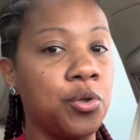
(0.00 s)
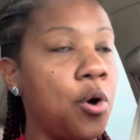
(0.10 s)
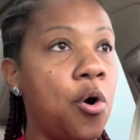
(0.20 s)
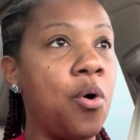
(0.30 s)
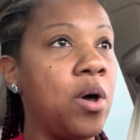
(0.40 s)
or
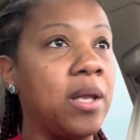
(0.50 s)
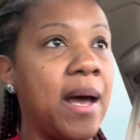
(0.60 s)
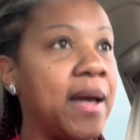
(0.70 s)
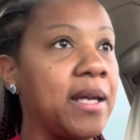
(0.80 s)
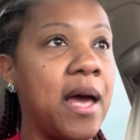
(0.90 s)

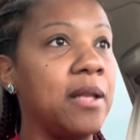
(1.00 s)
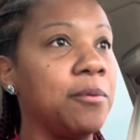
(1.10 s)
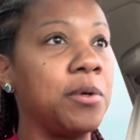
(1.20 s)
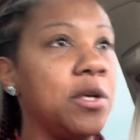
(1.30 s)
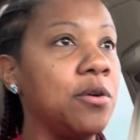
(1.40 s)
online
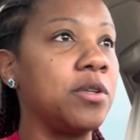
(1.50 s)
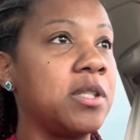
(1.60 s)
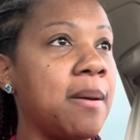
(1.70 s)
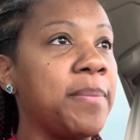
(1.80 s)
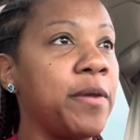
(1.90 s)
gallery or
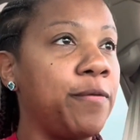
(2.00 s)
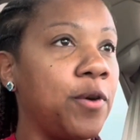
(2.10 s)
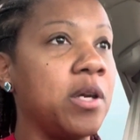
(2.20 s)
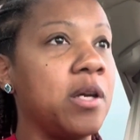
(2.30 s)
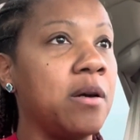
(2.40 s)
something
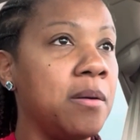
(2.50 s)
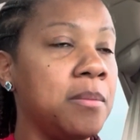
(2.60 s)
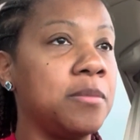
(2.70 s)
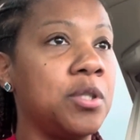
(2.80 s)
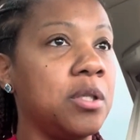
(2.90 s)
for
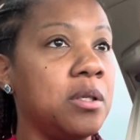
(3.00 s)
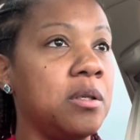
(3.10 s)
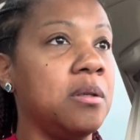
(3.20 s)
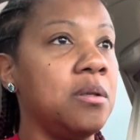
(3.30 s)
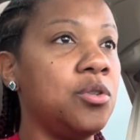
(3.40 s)
him
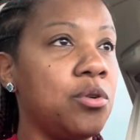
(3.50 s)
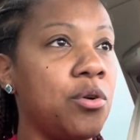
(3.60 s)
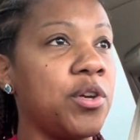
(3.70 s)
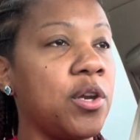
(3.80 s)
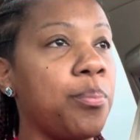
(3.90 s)
to, you
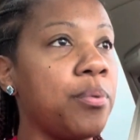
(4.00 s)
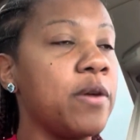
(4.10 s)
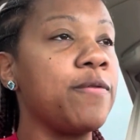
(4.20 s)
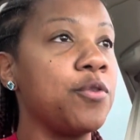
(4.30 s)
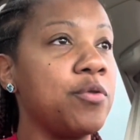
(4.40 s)
know, get a
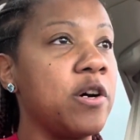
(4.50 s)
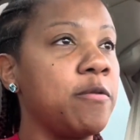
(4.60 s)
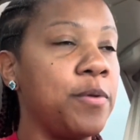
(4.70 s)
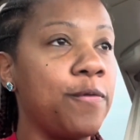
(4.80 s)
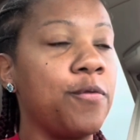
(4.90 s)
preview
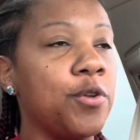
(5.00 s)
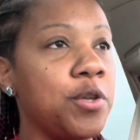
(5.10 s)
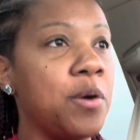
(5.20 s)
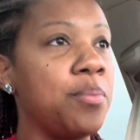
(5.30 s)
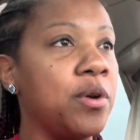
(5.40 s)
of before
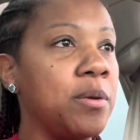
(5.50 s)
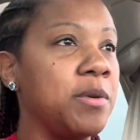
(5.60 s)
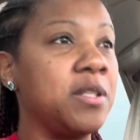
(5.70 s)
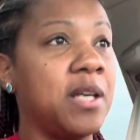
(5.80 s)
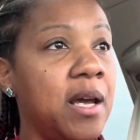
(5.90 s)
the
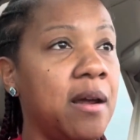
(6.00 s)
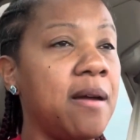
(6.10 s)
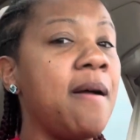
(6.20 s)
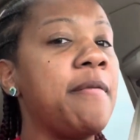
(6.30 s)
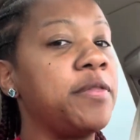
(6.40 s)
appointment day.
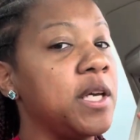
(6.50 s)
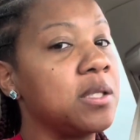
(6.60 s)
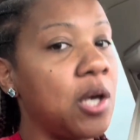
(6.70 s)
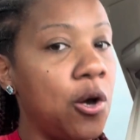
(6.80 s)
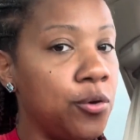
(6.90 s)
They
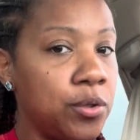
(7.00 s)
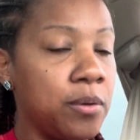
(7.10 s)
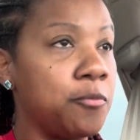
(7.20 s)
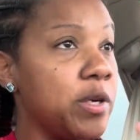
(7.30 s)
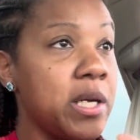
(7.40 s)
told
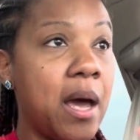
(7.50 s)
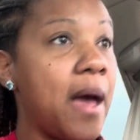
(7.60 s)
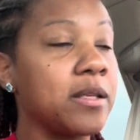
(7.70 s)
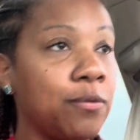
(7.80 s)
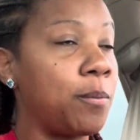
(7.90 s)
him, we
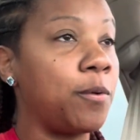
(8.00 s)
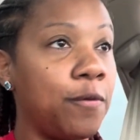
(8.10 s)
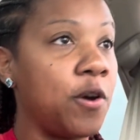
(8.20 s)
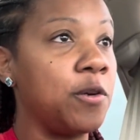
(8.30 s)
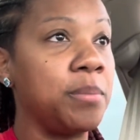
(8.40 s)
asked from the
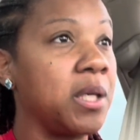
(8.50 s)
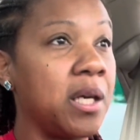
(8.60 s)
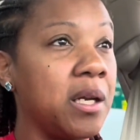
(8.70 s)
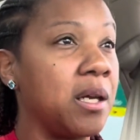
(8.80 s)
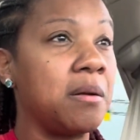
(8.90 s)
very
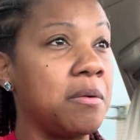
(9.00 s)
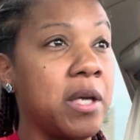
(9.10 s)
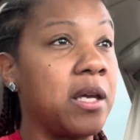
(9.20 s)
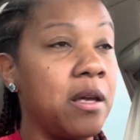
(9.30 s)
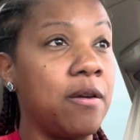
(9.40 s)
beginning,
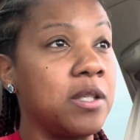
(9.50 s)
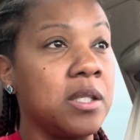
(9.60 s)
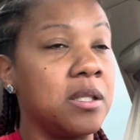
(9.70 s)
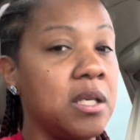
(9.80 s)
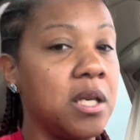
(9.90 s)

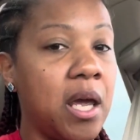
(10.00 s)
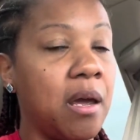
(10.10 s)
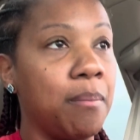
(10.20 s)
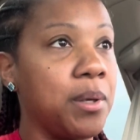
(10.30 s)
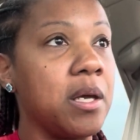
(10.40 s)
since he
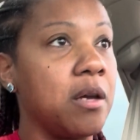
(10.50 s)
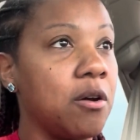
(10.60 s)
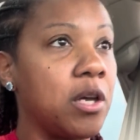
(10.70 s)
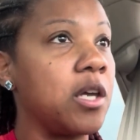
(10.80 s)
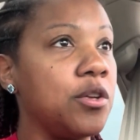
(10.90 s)
can't be
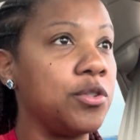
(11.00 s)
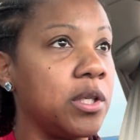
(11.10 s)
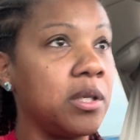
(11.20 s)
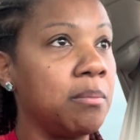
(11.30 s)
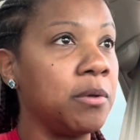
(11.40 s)
here, can you
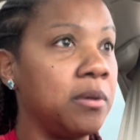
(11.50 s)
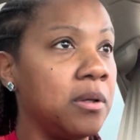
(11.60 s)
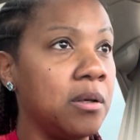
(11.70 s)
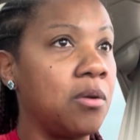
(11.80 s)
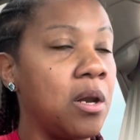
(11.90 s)
send him
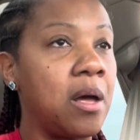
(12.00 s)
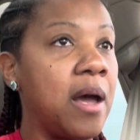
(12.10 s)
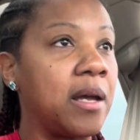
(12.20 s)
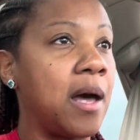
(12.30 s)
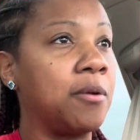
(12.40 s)
an
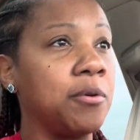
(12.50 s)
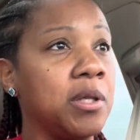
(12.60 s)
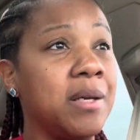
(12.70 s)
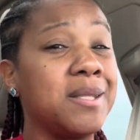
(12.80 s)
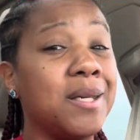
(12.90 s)
online gallery?
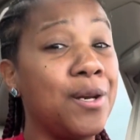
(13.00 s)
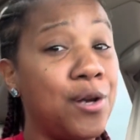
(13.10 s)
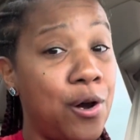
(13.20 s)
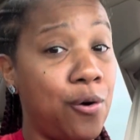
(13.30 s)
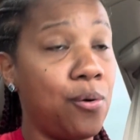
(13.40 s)
They said
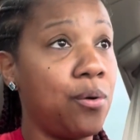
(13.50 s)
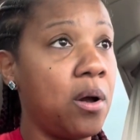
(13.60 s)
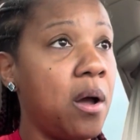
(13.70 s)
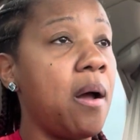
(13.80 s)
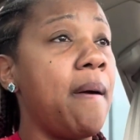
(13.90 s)
no.
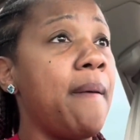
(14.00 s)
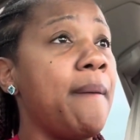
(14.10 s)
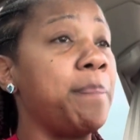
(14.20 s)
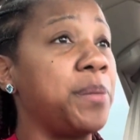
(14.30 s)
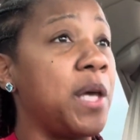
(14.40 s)

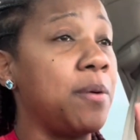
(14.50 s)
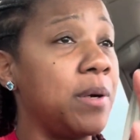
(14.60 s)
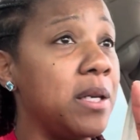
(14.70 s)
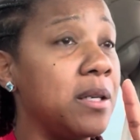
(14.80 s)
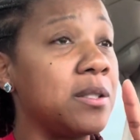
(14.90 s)
They
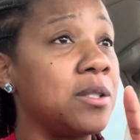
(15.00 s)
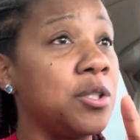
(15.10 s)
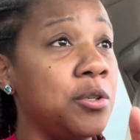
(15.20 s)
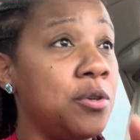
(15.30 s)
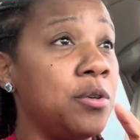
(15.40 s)
waited
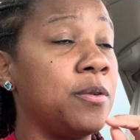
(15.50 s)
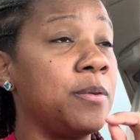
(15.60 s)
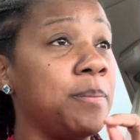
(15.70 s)
until